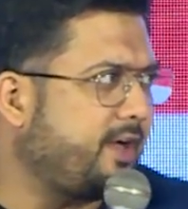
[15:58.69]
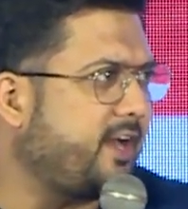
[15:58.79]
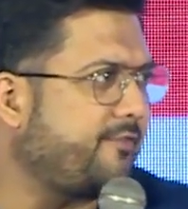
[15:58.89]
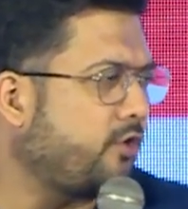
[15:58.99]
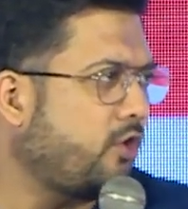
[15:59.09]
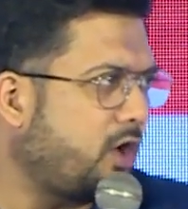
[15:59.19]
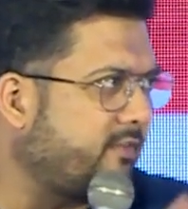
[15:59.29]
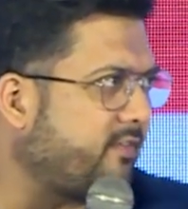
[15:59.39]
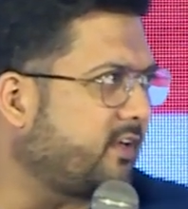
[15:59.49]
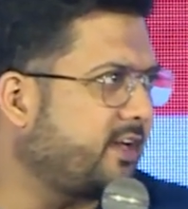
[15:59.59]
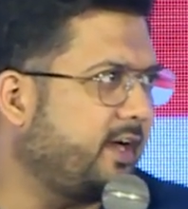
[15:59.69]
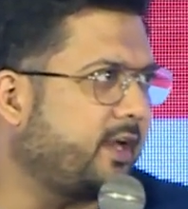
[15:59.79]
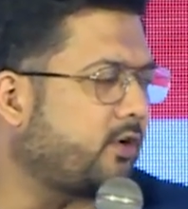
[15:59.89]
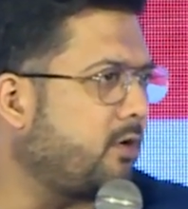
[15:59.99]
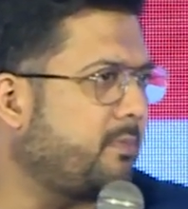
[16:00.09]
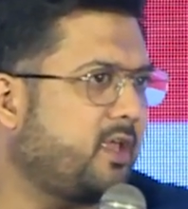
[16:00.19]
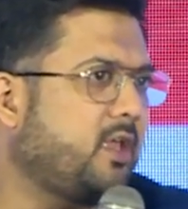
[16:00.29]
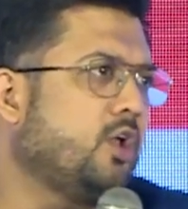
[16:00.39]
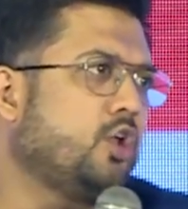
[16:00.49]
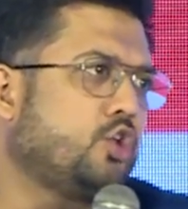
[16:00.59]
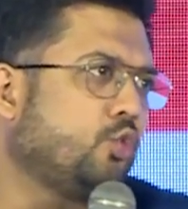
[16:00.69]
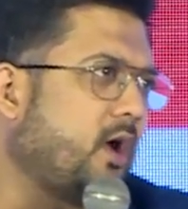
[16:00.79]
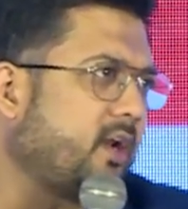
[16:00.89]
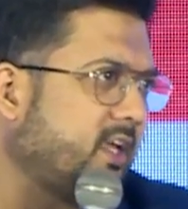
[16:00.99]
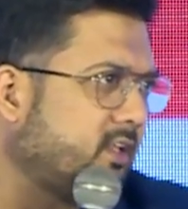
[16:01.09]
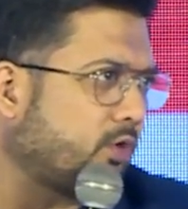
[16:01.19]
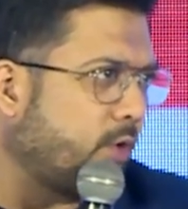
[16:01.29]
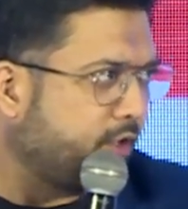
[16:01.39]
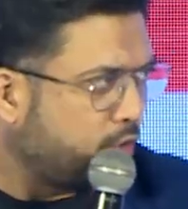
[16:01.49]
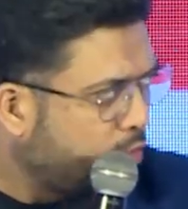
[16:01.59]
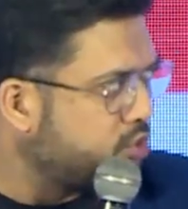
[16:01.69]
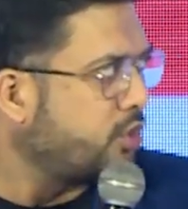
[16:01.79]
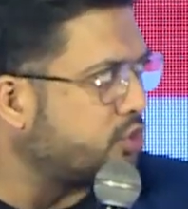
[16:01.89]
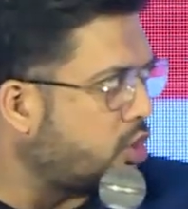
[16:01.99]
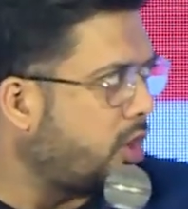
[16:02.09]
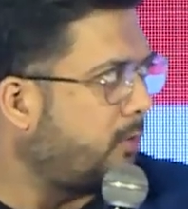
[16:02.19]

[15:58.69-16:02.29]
And if you're not aware of the creator economy, you are either going to lose your job